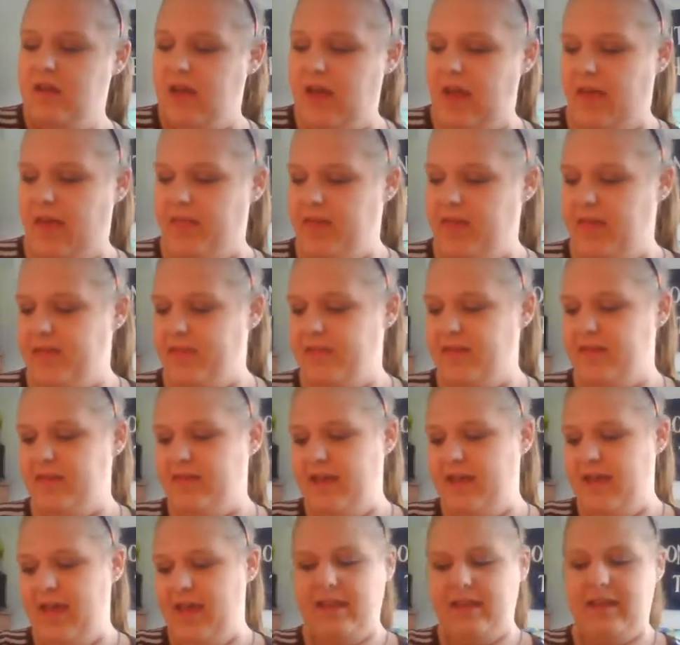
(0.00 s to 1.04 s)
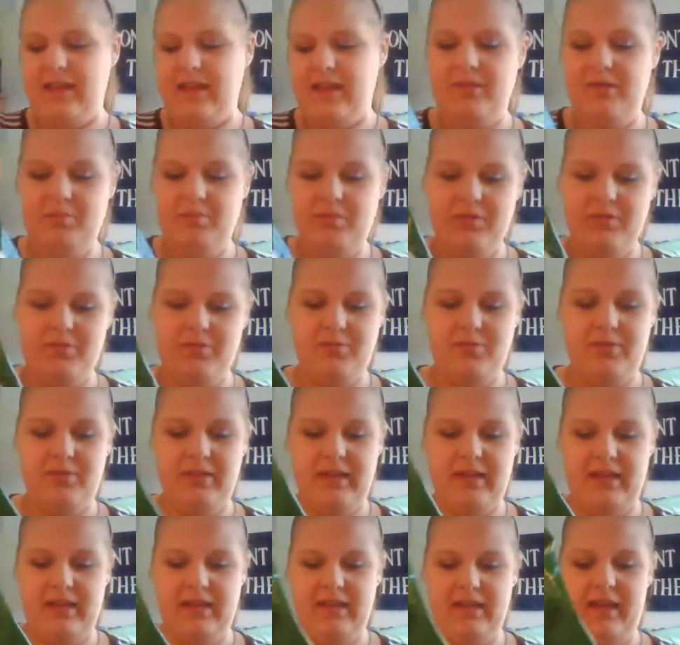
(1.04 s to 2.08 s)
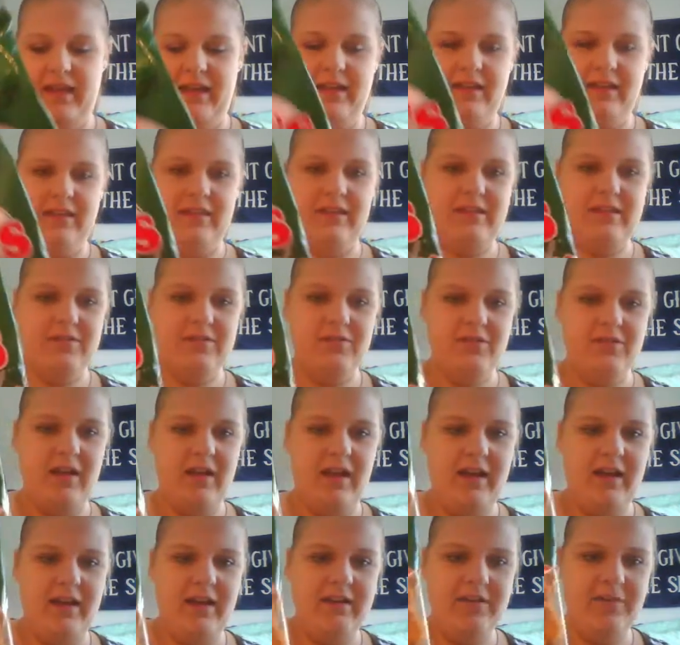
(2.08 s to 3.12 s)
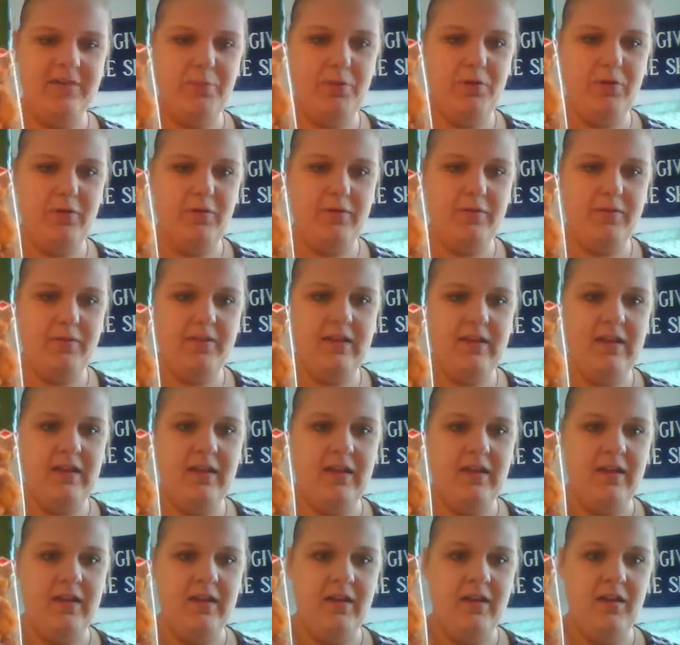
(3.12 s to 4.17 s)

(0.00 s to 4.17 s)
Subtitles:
and then the like in between, like these are kind of poofy,